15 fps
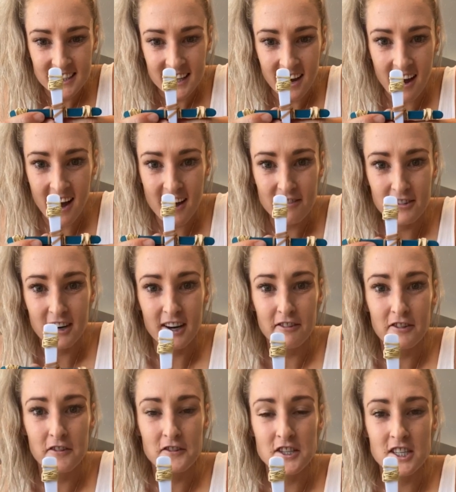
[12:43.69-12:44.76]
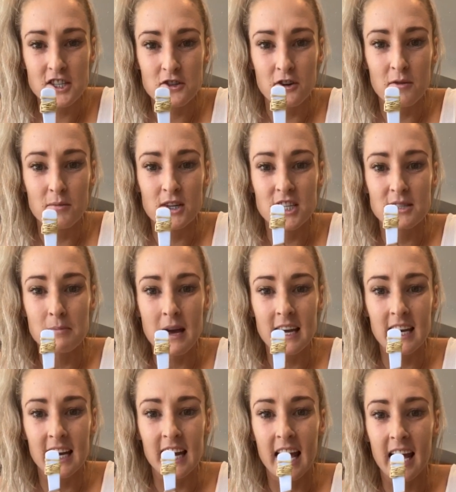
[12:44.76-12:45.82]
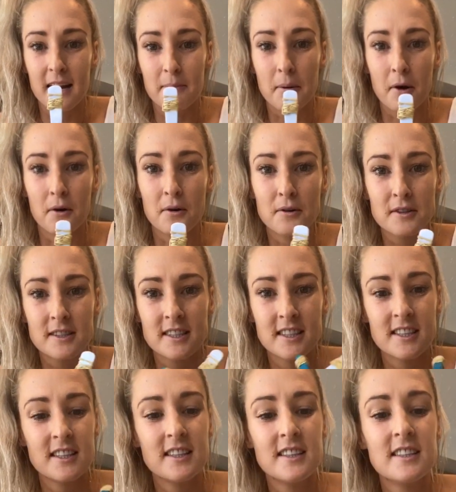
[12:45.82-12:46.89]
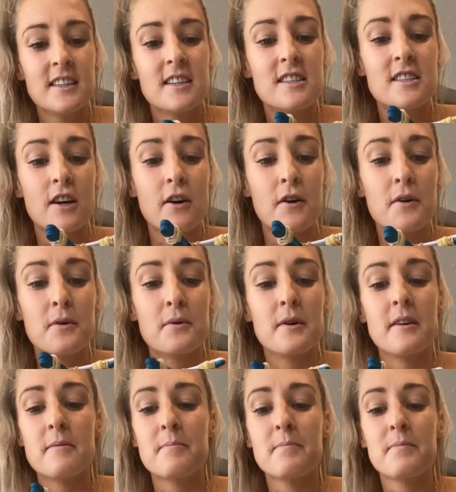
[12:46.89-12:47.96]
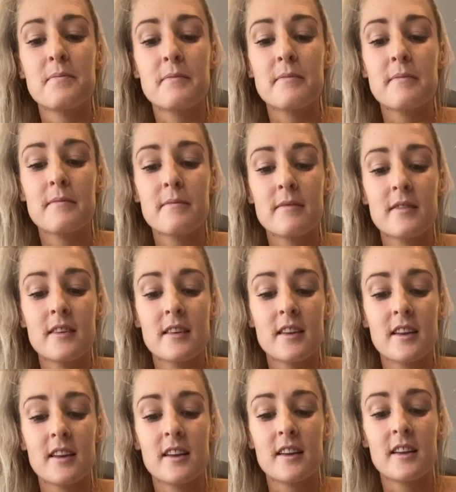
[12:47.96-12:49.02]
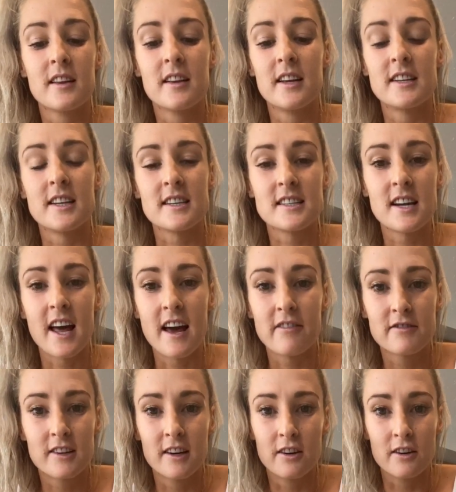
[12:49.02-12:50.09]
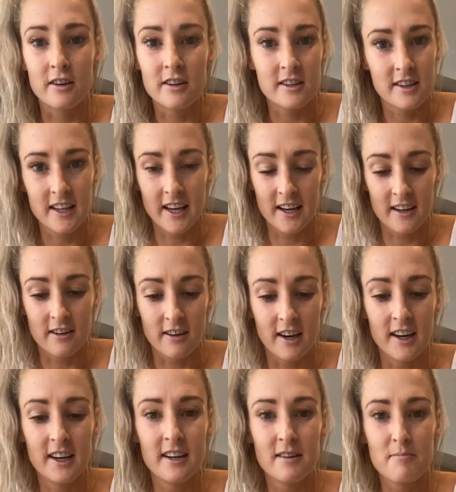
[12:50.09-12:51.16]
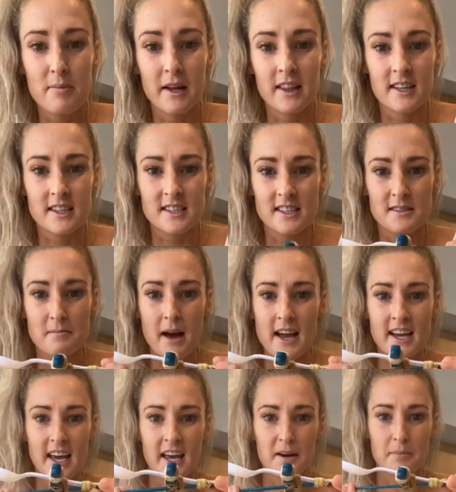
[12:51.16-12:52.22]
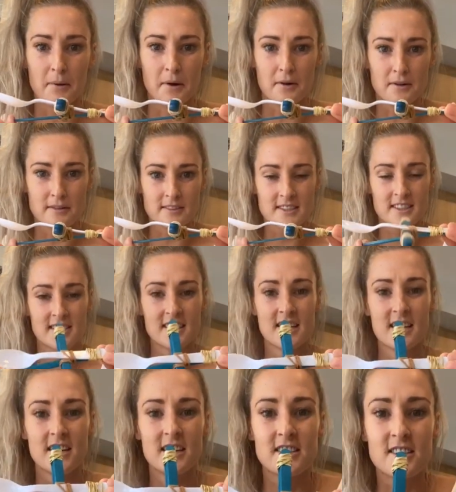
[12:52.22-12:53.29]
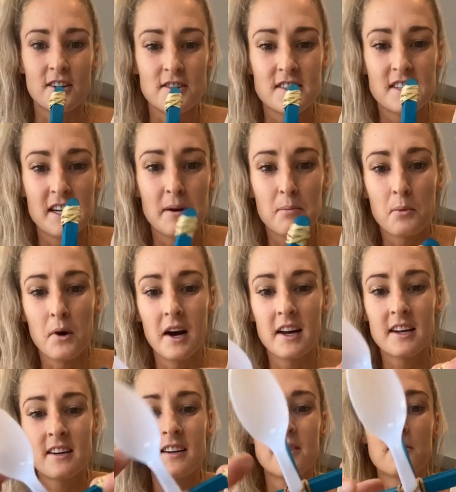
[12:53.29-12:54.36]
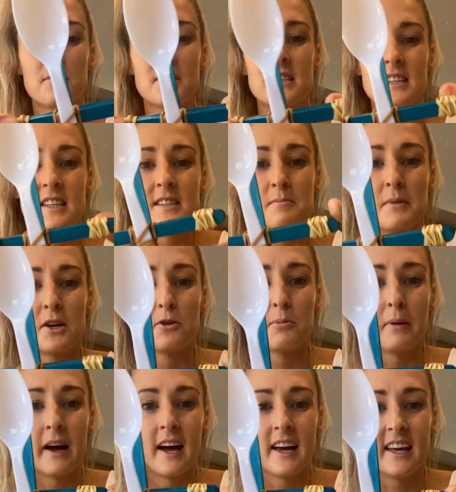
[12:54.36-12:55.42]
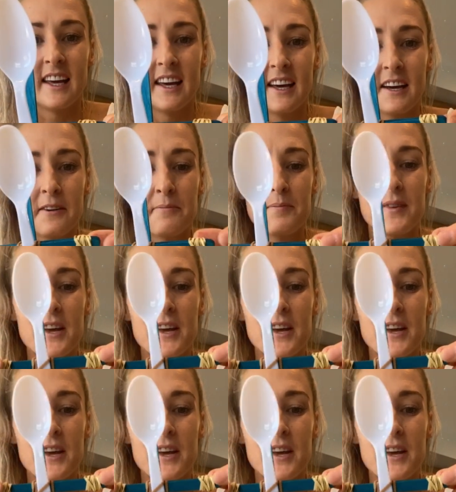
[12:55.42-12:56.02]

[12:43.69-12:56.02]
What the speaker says: Hi everyone, if you've just joined, we're just making a catapult. So it doesn't have to look that great, but this is my catapult. So step 1 was this middle bar here.